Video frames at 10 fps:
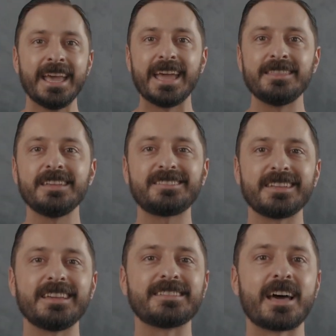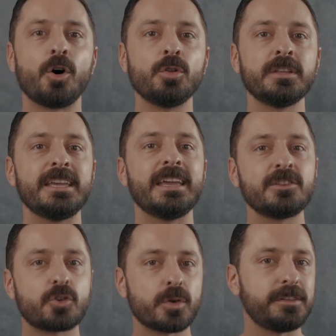And these things not only
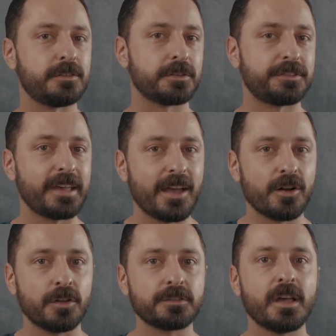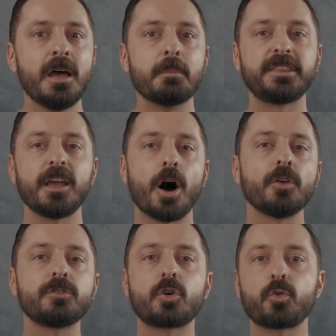increase your sales, but they
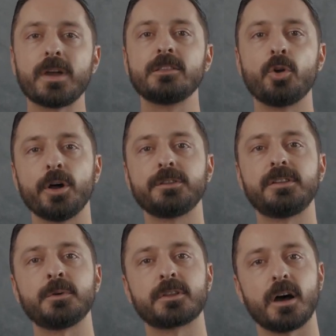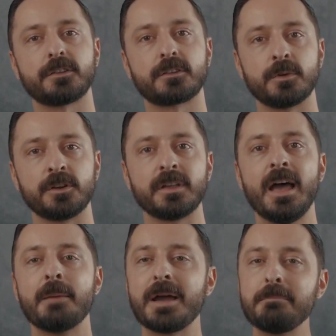also create loyalty with customers
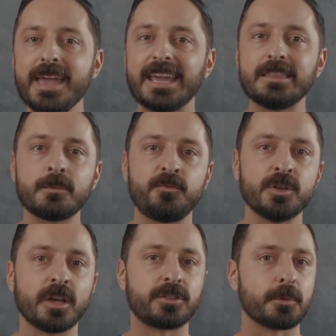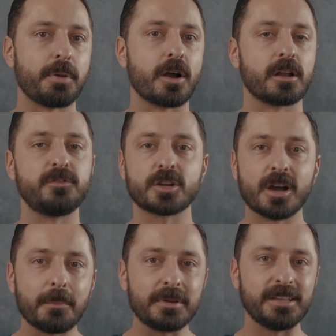by making them feel like they're part of your
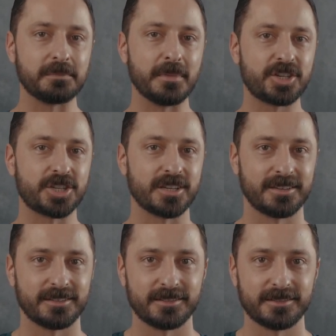company's mission.